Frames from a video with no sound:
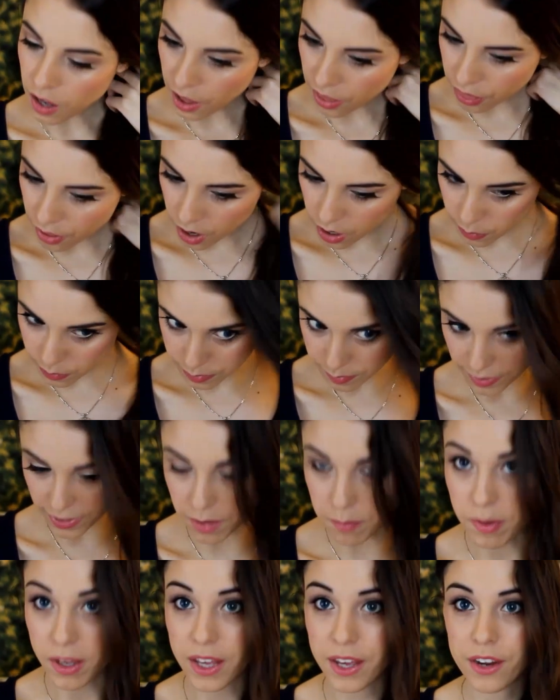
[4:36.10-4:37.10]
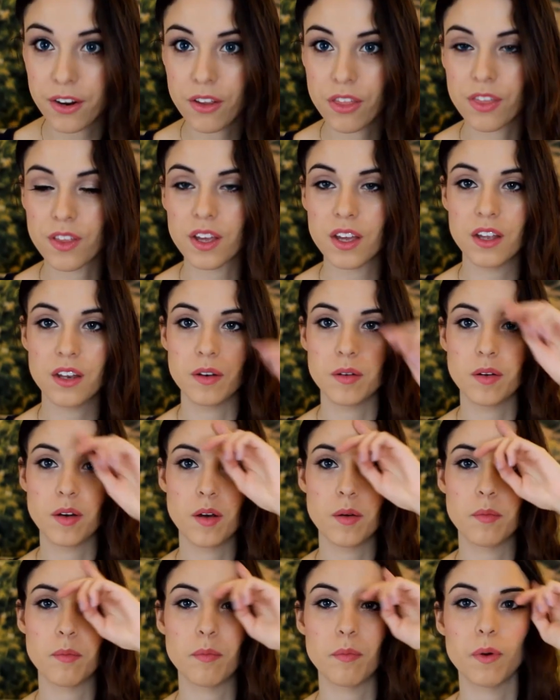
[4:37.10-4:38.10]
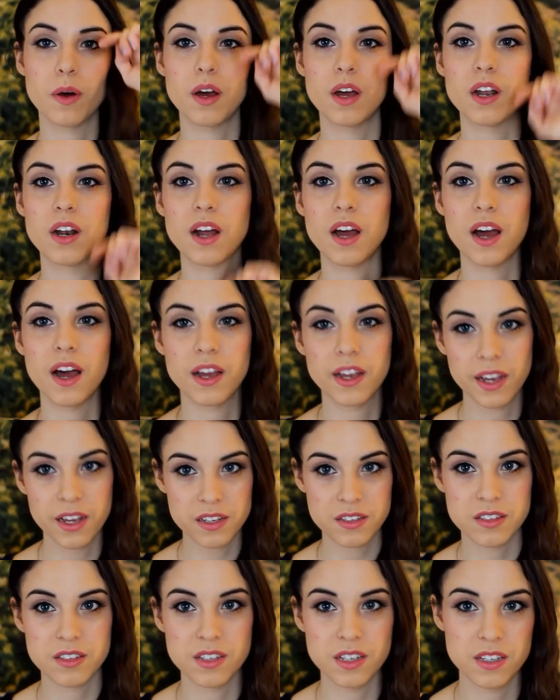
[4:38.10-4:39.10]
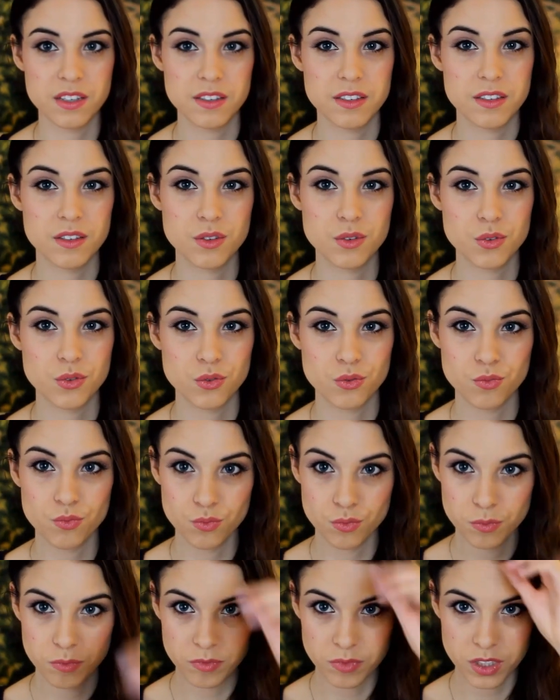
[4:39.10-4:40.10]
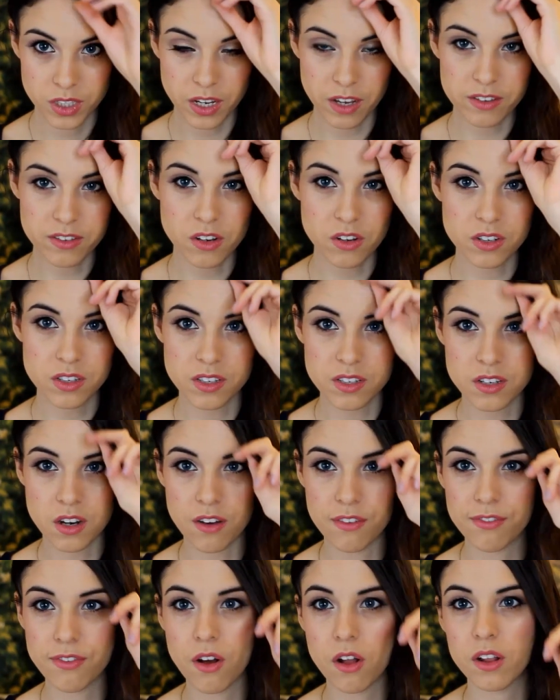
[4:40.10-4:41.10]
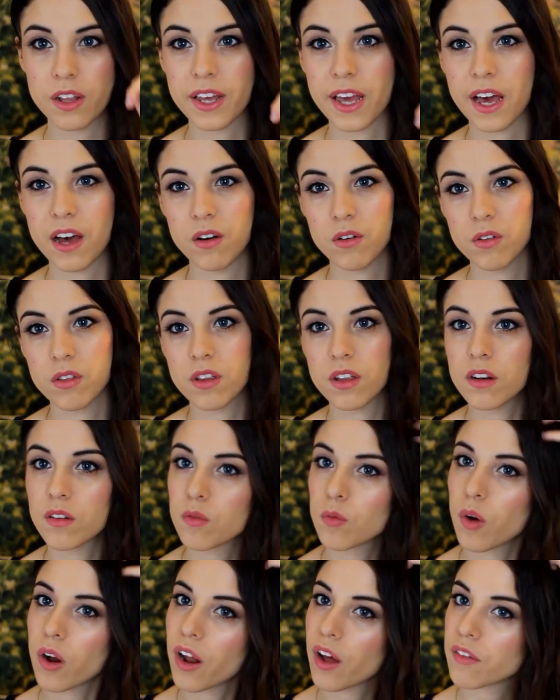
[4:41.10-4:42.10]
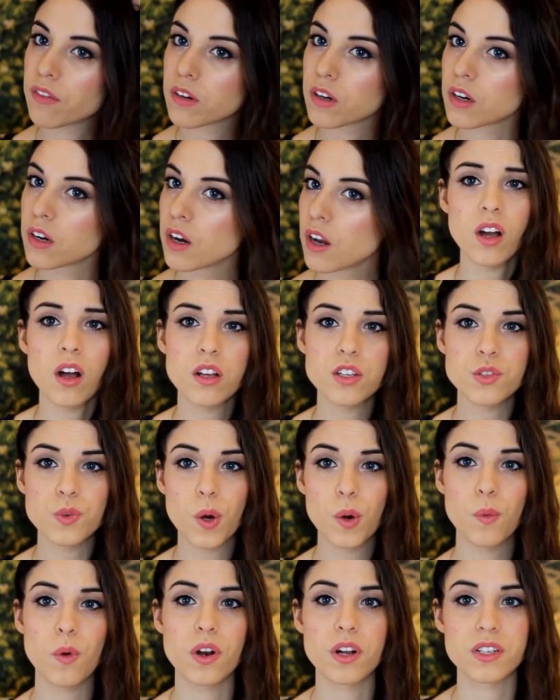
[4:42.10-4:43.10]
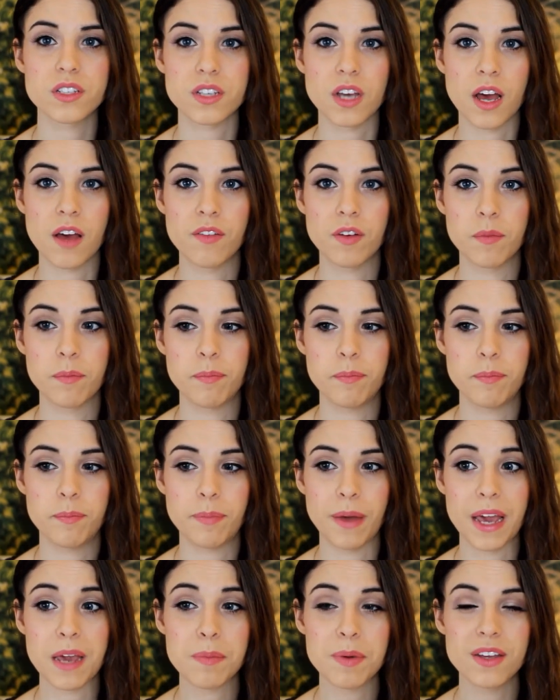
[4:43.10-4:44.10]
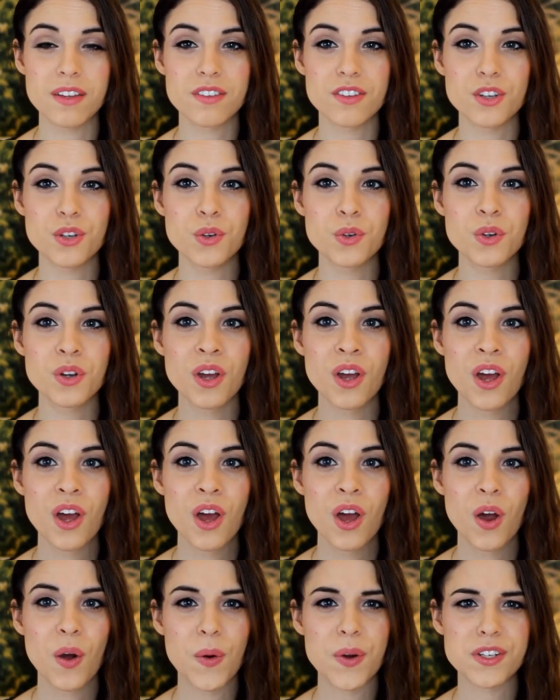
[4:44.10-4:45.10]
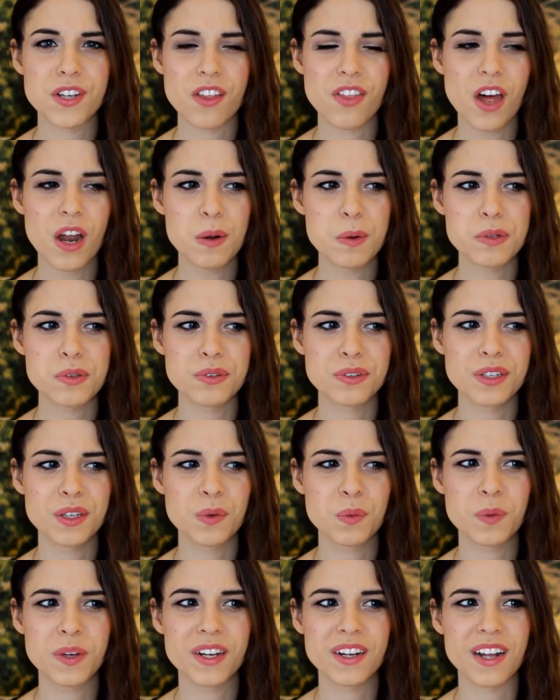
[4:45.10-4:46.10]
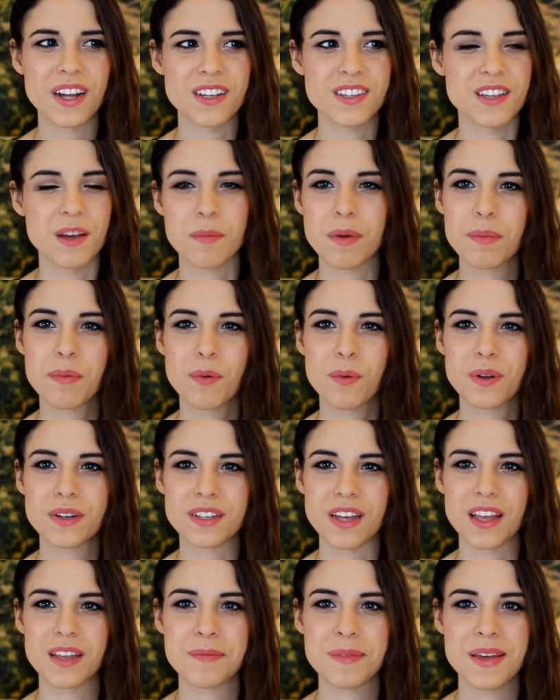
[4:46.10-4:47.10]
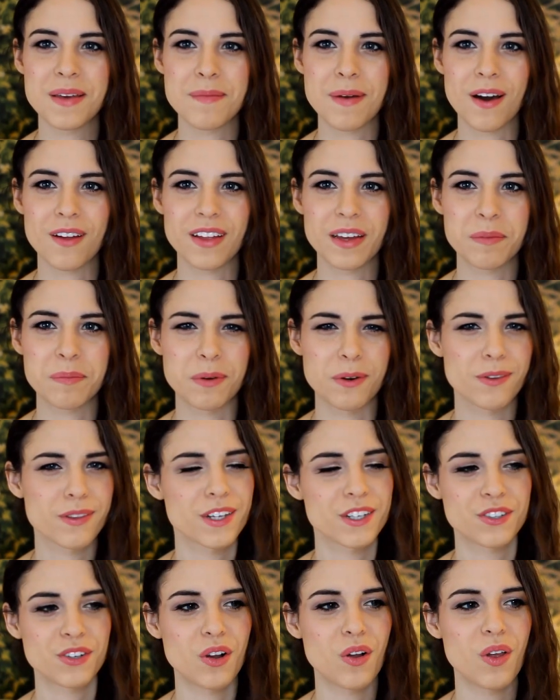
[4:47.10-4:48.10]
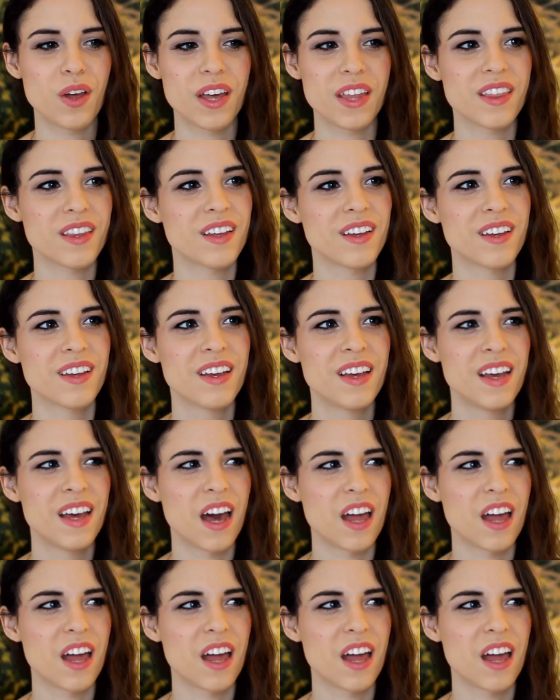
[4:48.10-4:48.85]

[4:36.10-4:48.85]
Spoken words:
I thought it was making my hair thin, but I guess it's, as long as it's not falling out, then whatever. Also, I wanted to have a baby soon, which I thought it was really weird how some people were telling me about like birth control in the